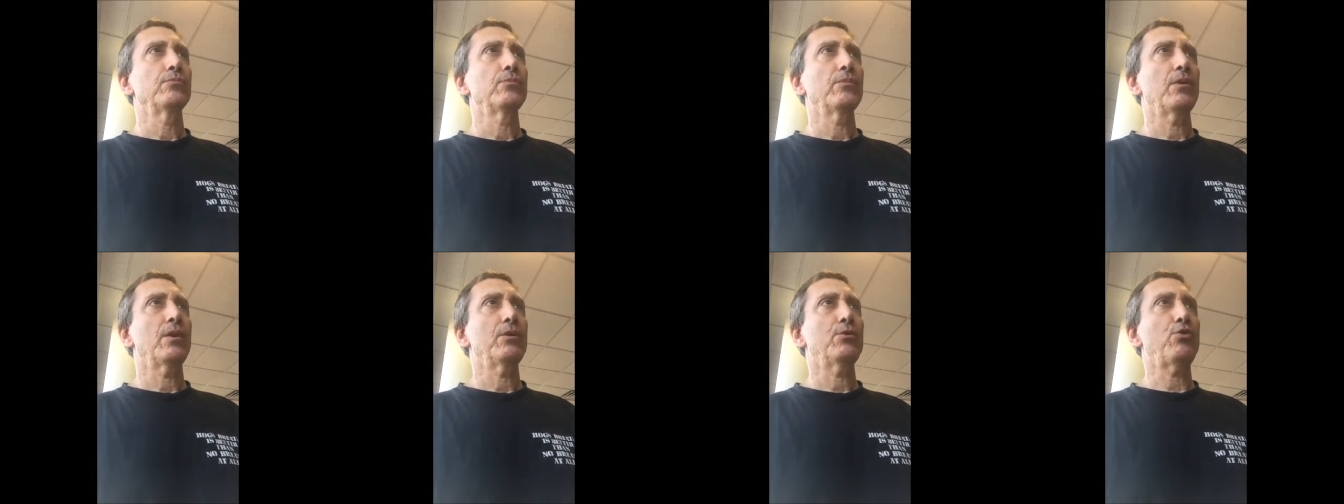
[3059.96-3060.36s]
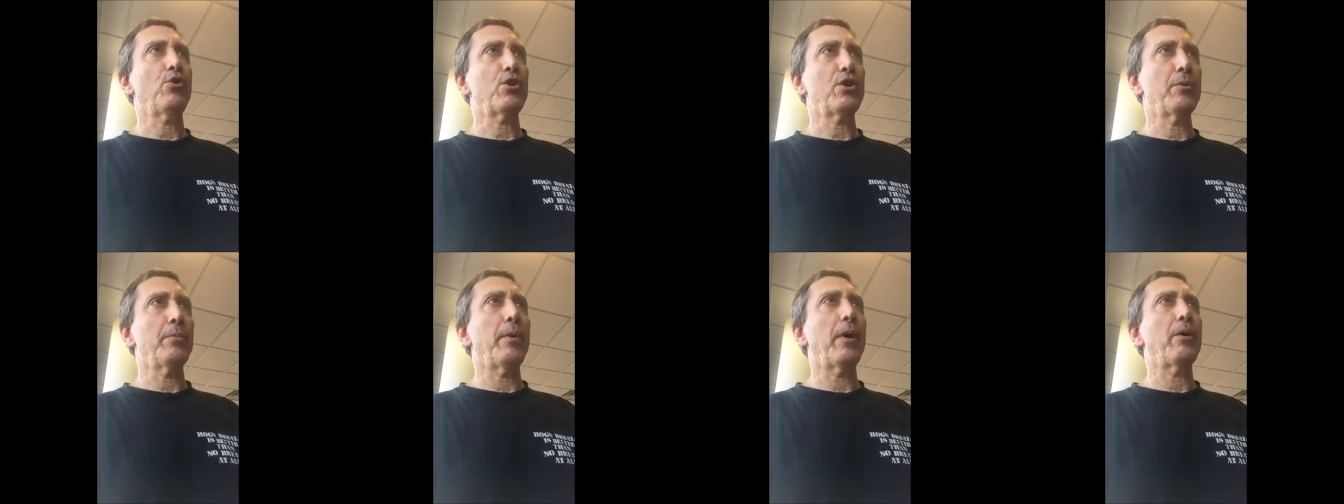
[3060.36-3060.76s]
on
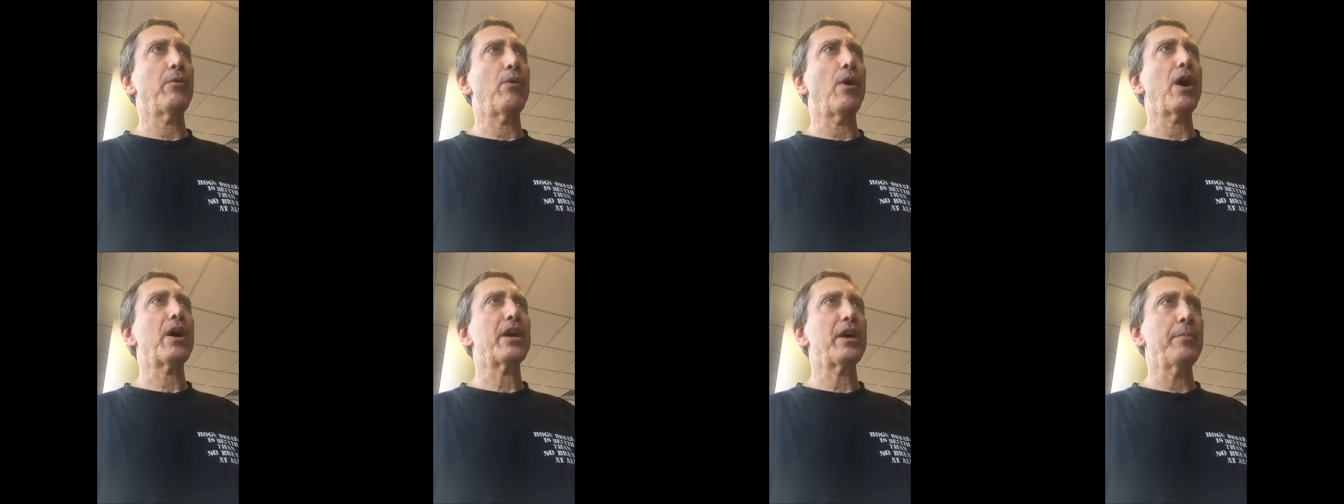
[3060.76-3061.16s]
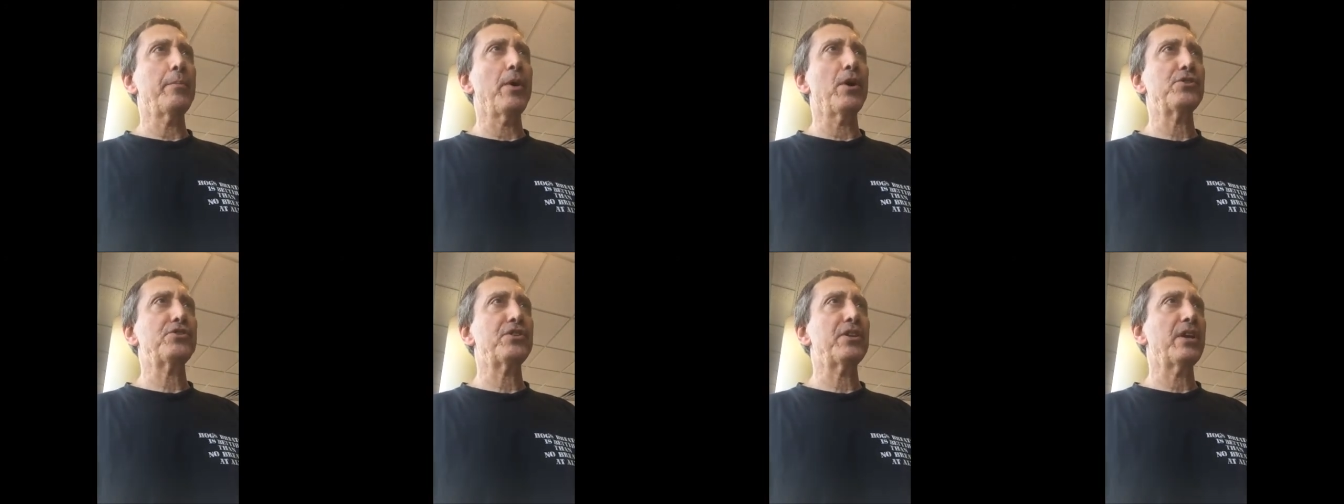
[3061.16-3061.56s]
talking about Rocky
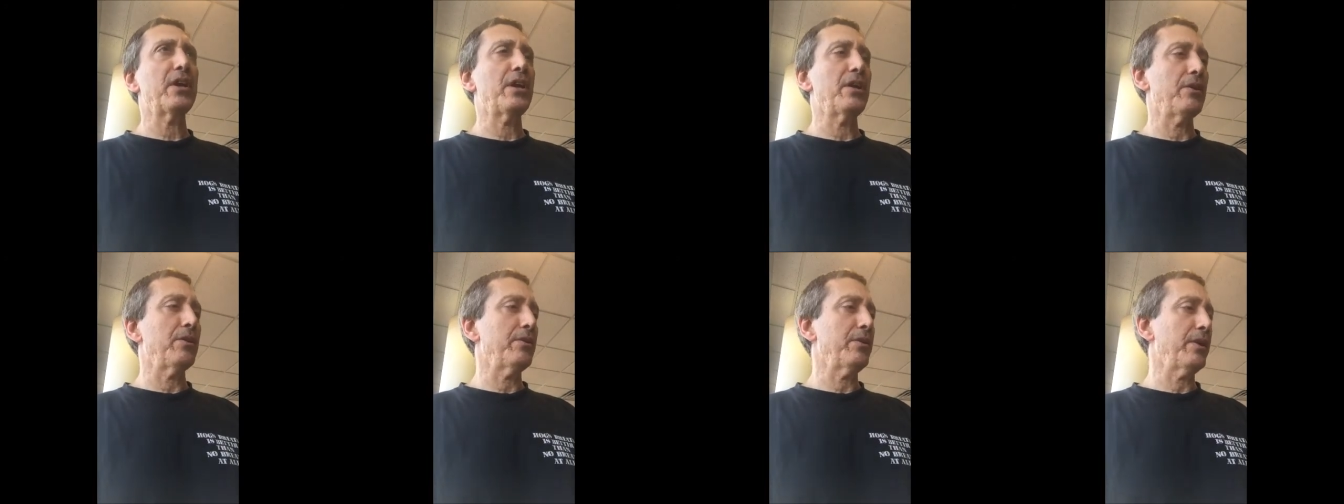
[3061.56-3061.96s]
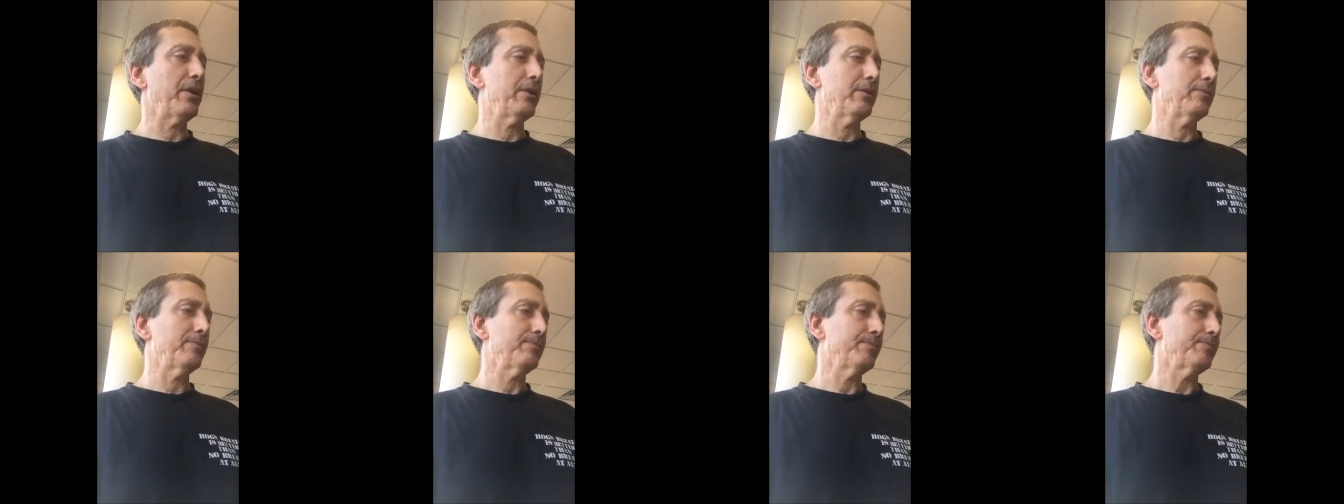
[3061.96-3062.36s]
Marciano yeah
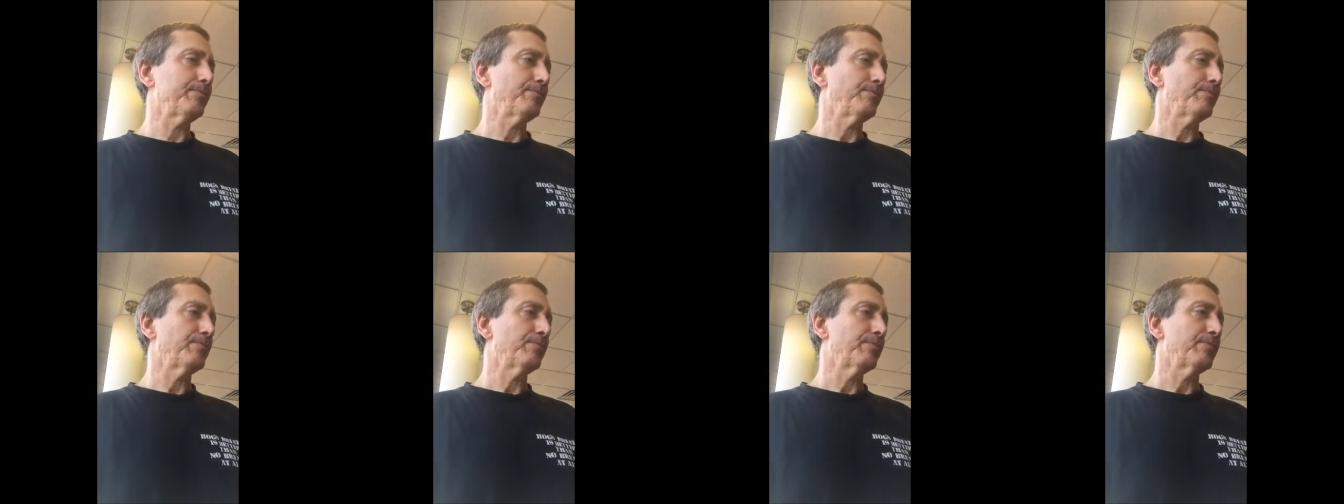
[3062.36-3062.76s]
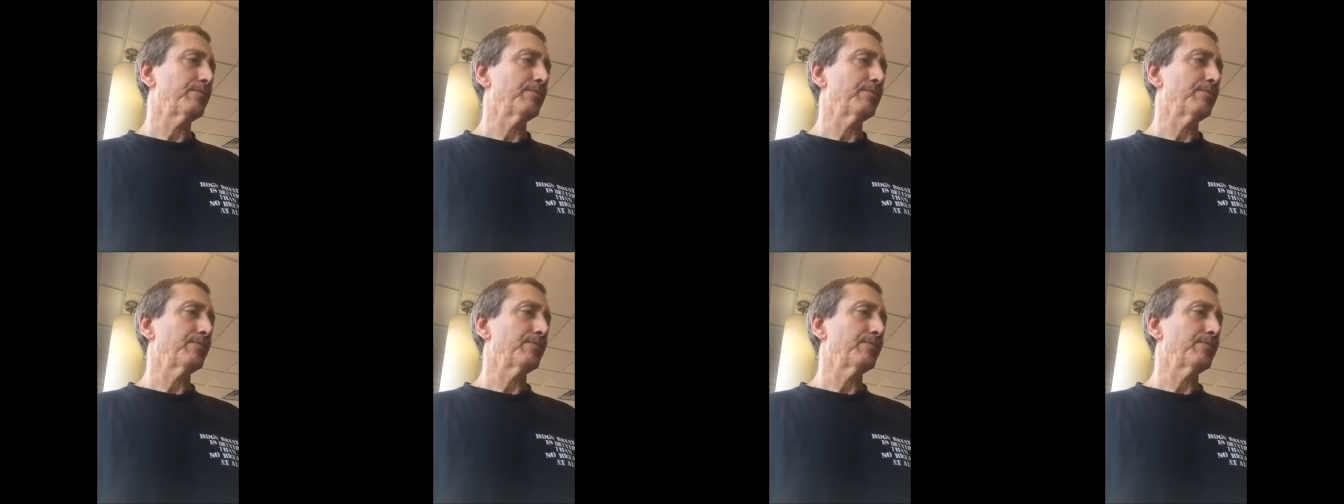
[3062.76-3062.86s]
oh